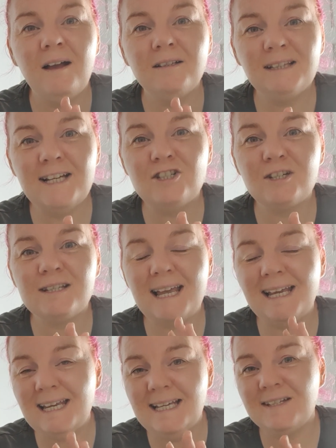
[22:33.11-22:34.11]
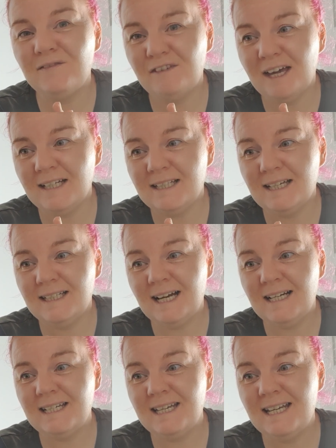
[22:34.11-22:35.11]
Let's just say he's infected
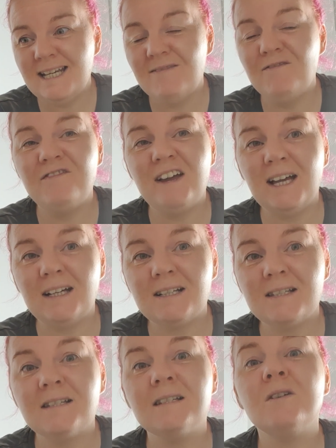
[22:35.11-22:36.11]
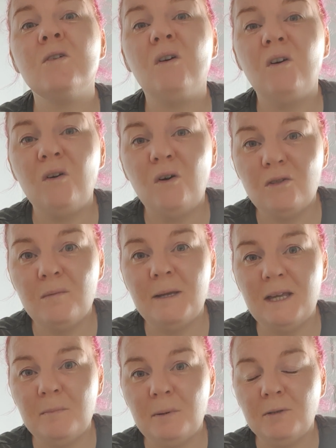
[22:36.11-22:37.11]
and he infects other
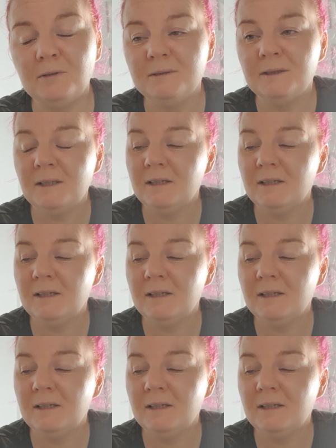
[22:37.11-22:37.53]
people,